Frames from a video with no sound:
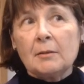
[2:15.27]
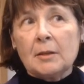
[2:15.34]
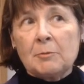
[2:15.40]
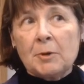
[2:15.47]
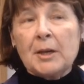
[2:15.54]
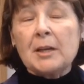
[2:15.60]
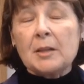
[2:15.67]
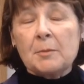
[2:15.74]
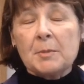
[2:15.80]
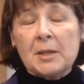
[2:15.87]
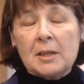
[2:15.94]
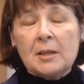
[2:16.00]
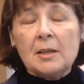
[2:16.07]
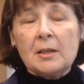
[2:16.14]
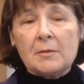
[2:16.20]
right at the
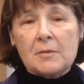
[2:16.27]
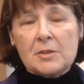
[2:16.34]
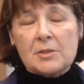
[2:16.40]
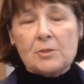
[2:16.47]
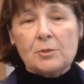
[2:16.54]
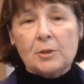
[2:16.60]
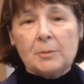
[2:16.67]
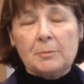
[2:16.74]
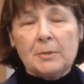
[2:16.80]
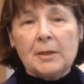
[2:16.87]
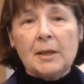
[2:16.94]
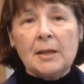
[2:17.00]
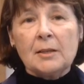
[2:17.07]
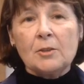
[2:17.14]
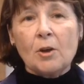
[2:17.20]
beginning of the storm,
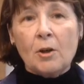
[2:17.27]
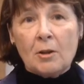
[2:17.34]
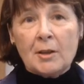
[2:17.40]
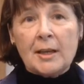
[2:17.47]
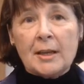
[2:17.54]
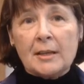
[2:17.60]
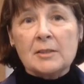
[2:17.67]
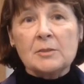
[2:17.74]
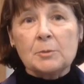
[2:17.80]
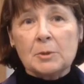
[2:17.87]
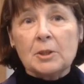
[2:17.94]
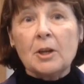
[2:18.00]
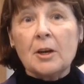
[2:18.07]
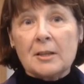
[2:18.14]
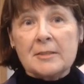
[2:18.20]
and all hands were
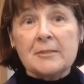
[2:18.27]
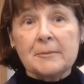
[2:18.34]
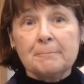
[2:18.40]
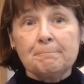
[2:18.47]
lost.